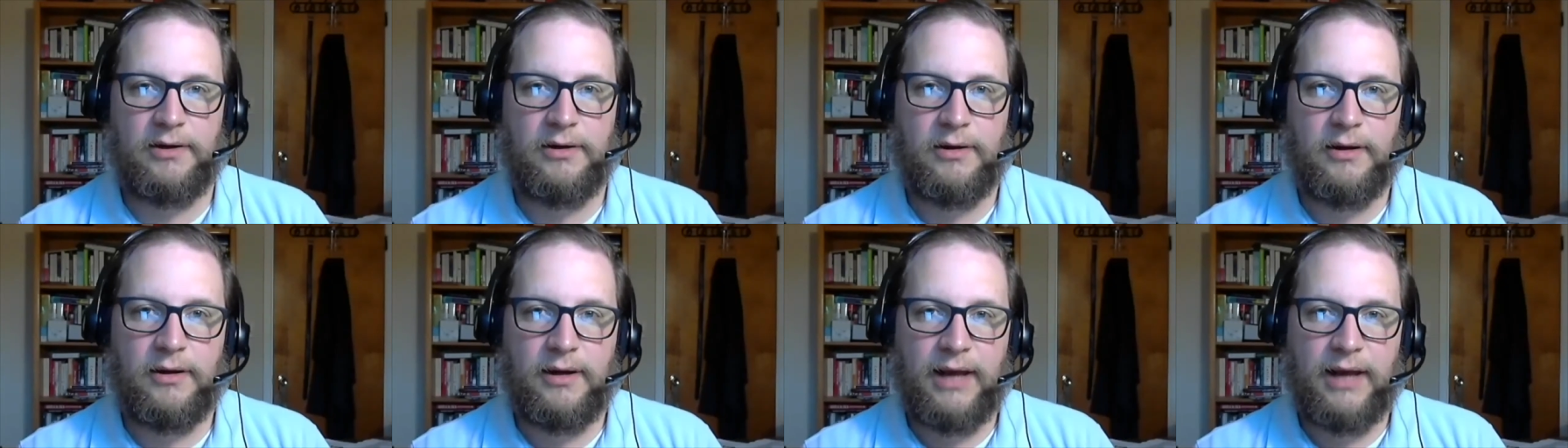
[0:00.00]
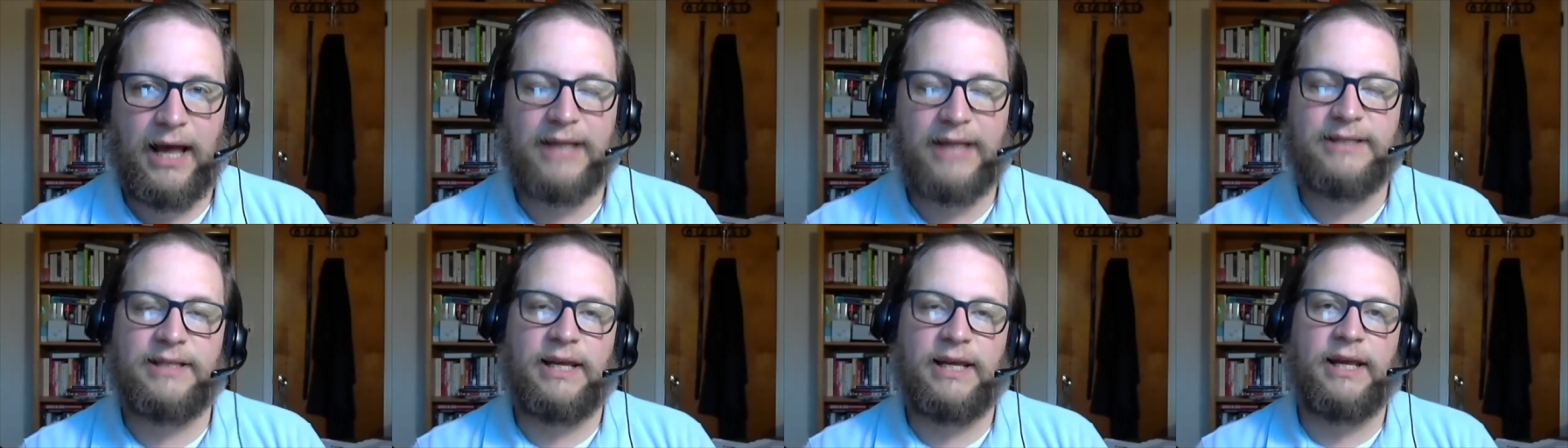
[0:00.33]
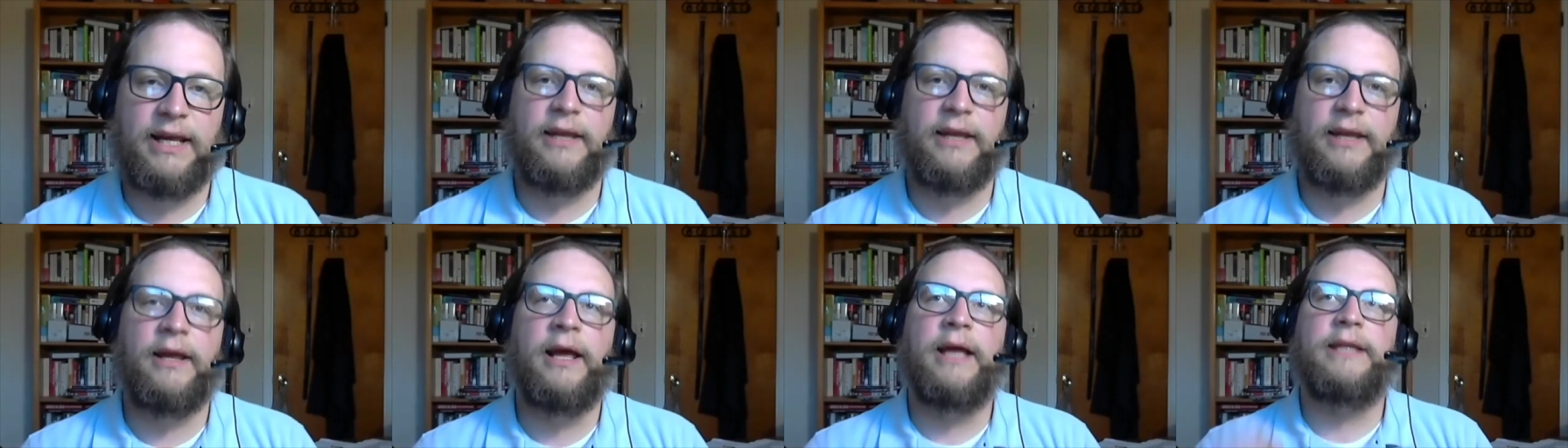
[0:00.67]
As
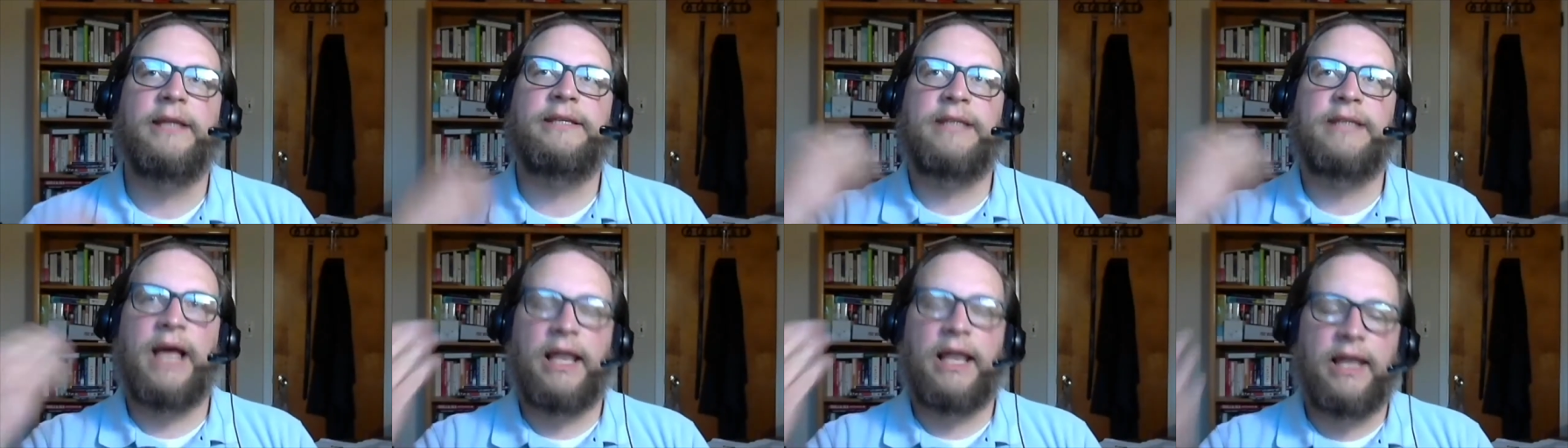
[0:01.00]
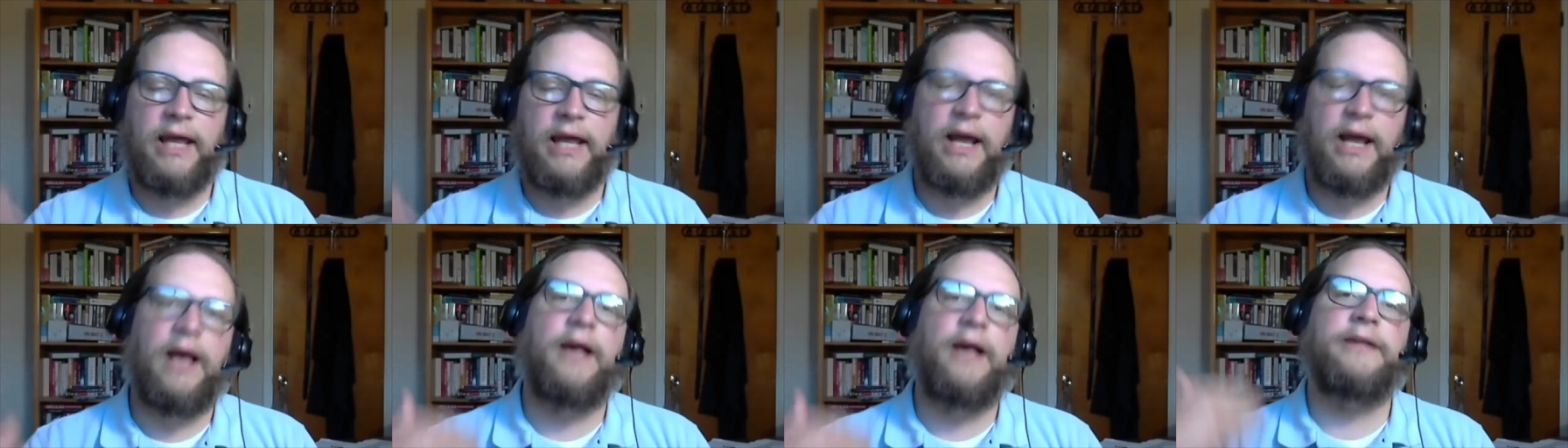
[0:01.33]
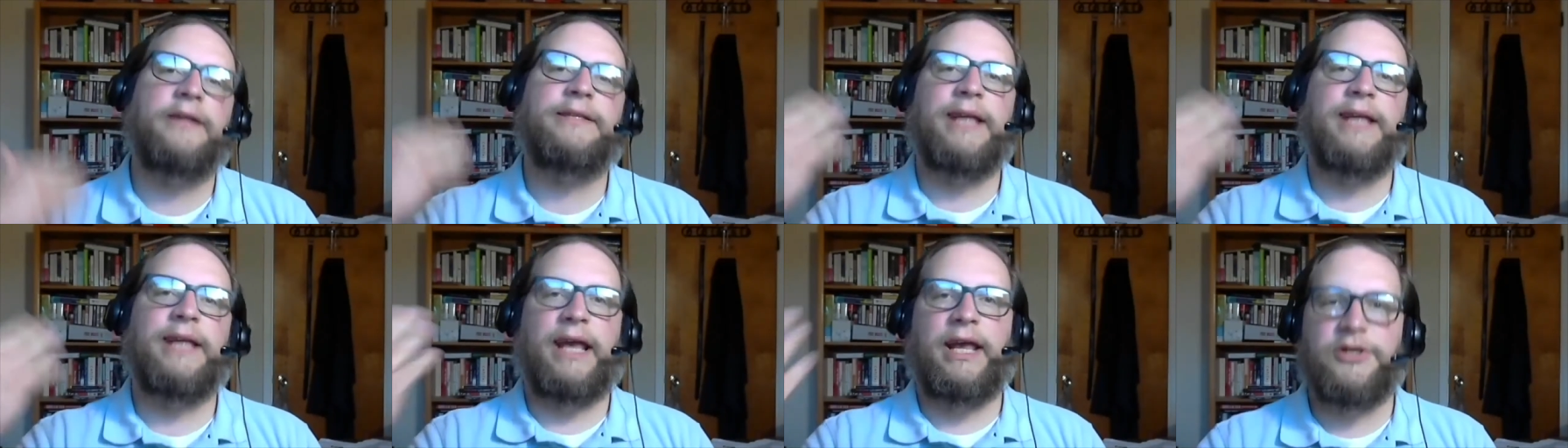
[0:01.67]
in telling us
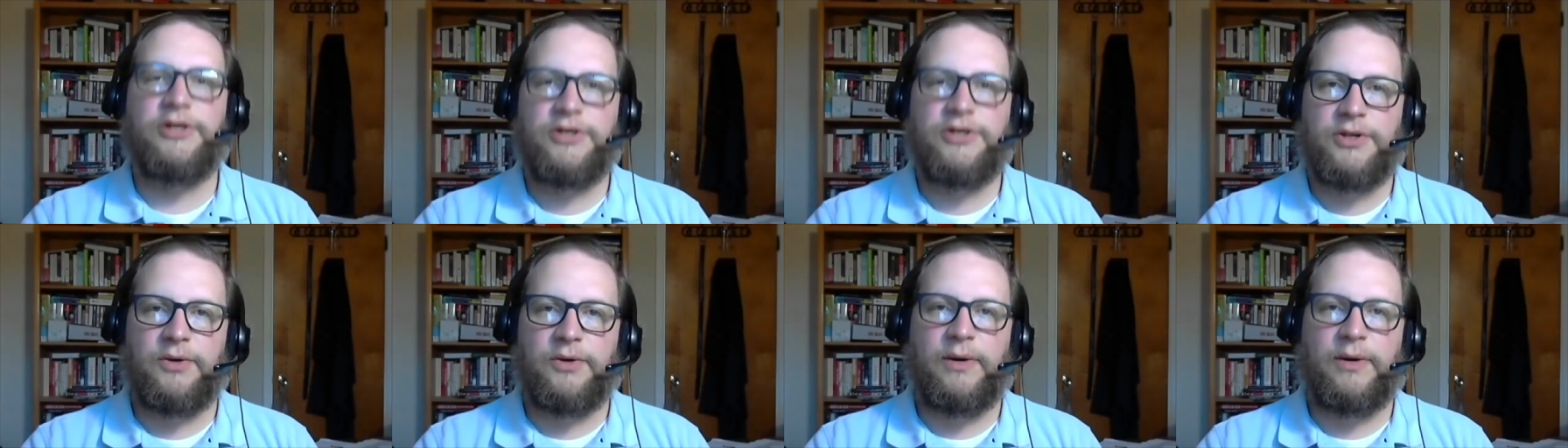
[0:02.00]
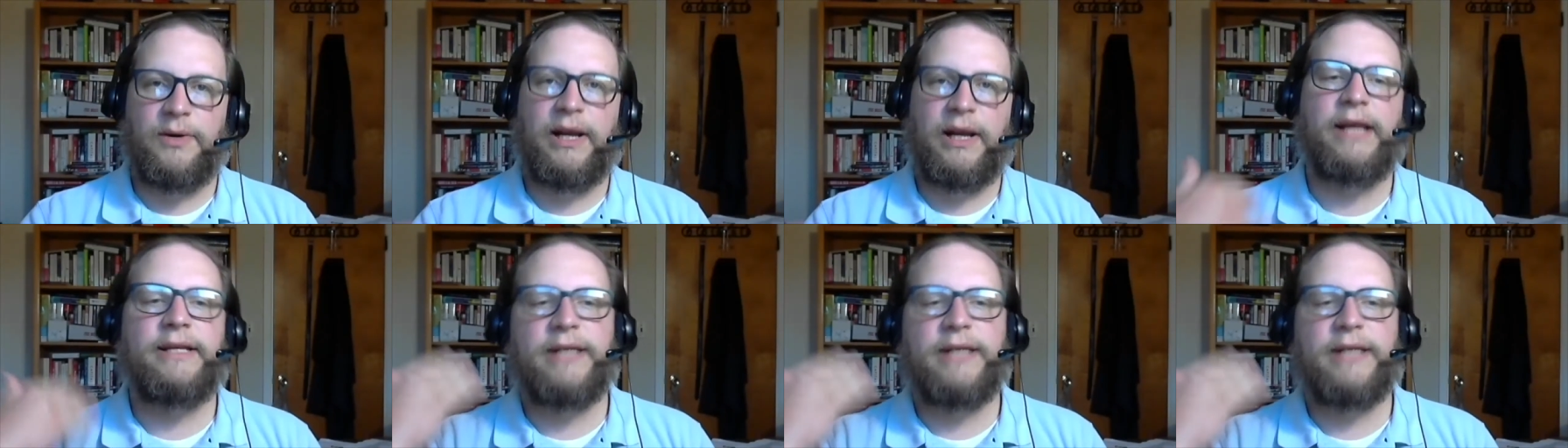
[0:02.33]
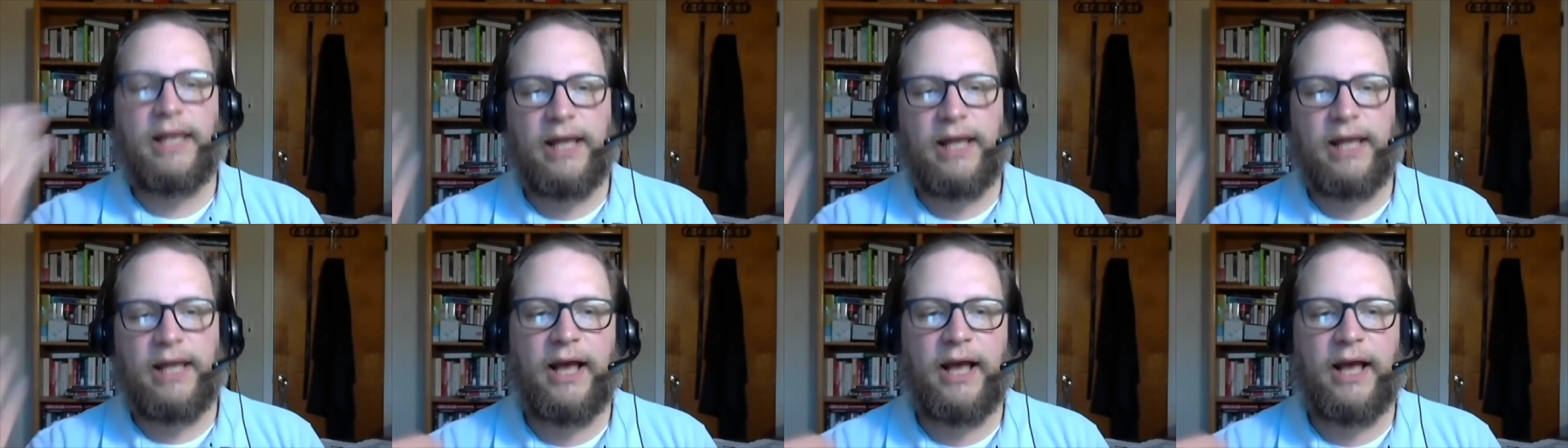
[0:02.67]
history,
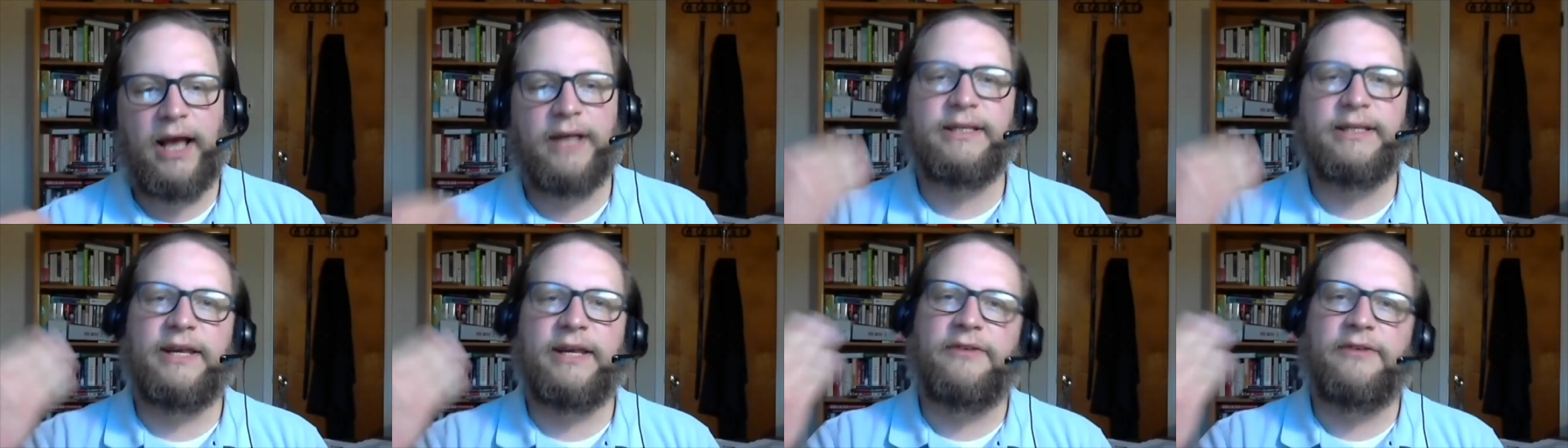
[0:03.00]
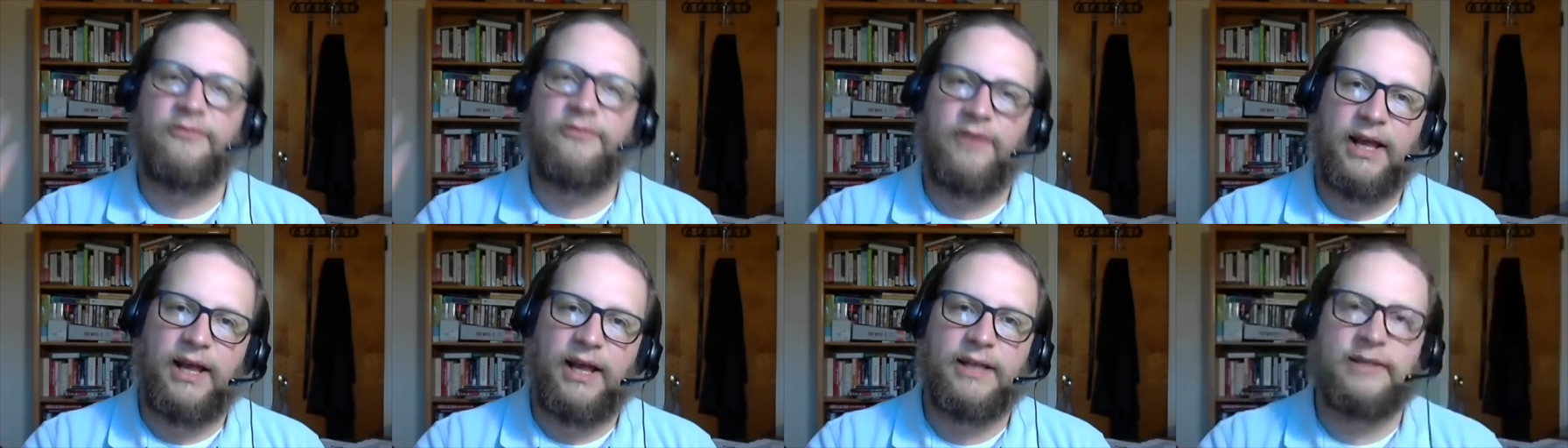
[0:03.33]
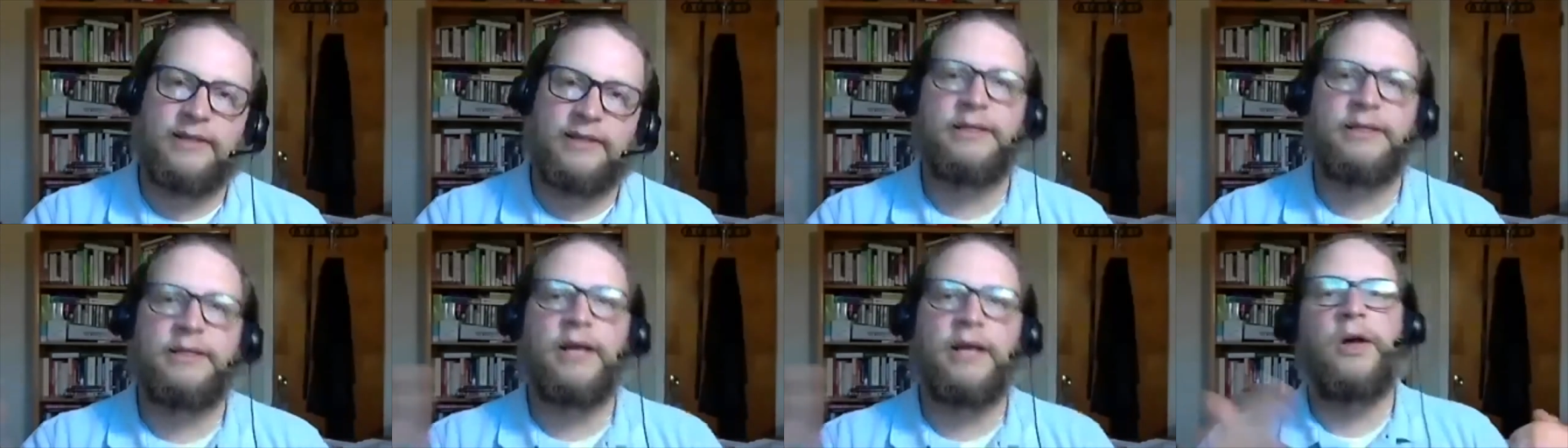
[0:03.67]
telling us
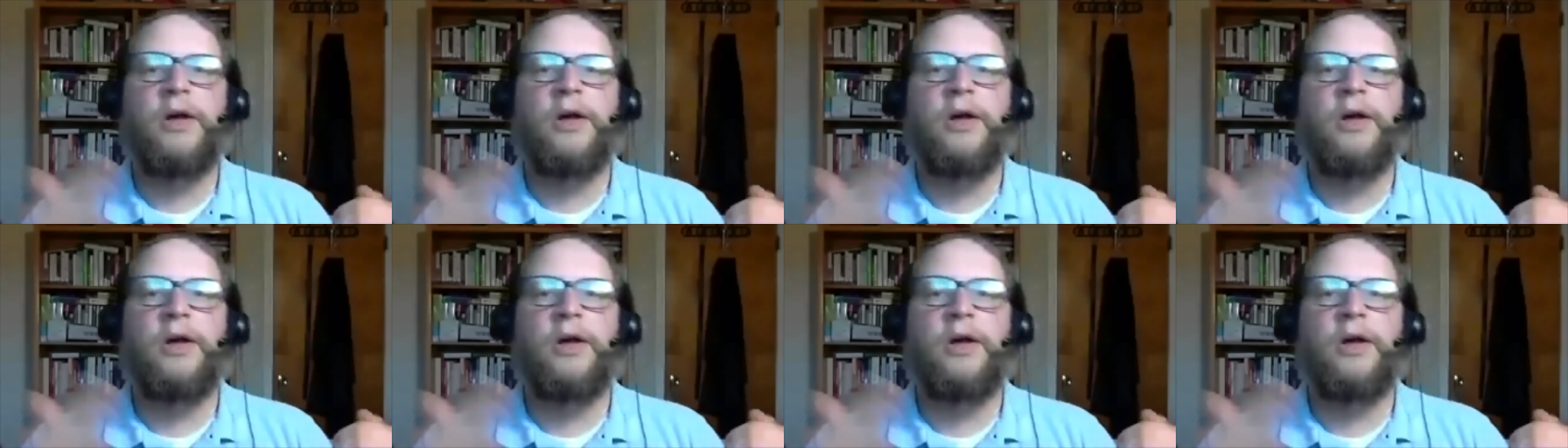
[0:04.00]
events.